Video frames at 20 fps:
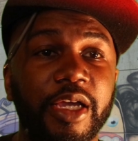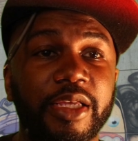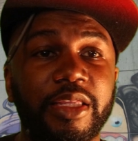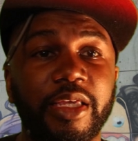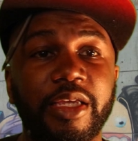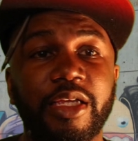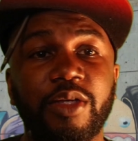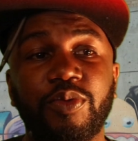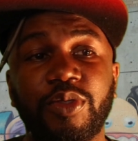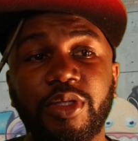I
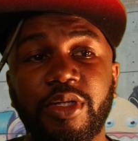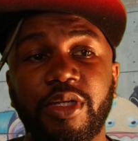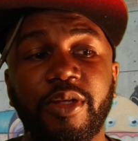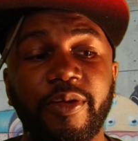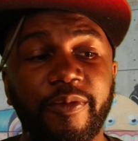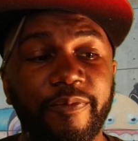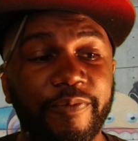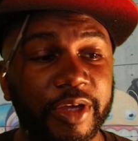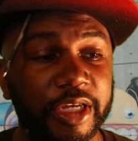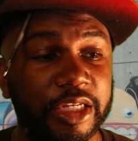think it was a good
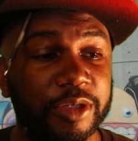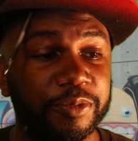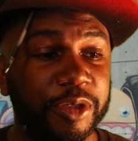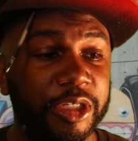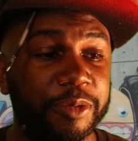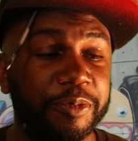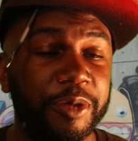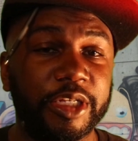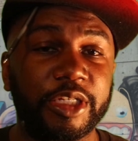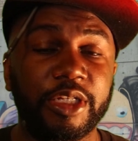investment,
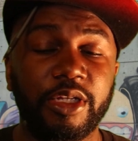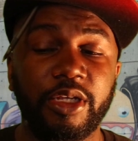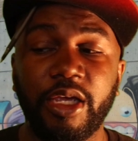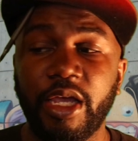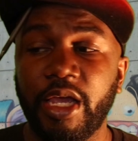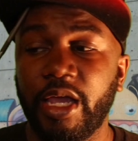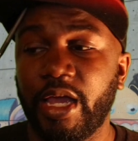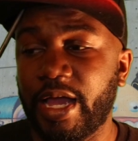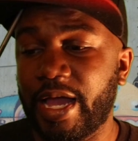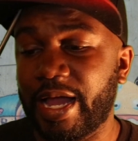especially
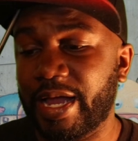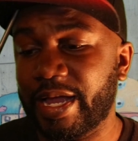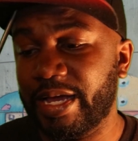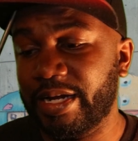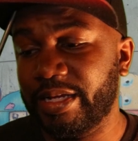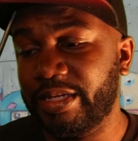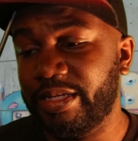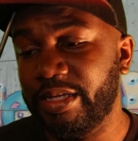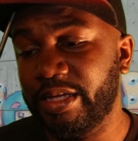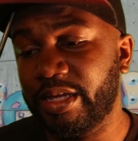I
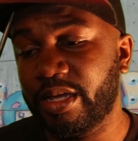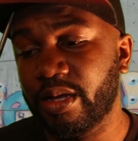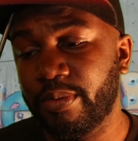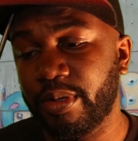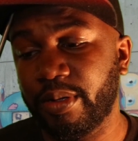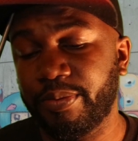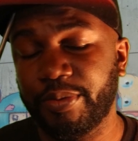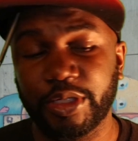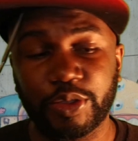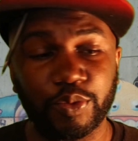got a gig
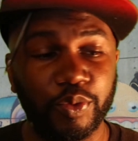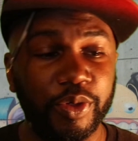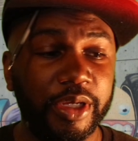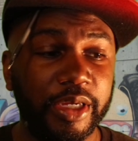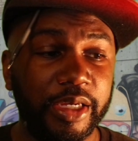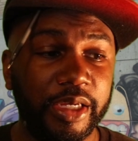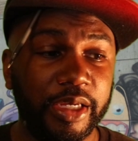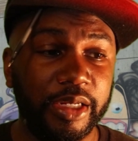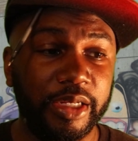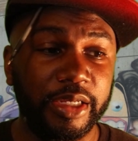coming up this
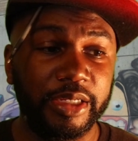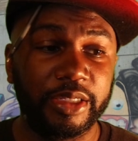weekend.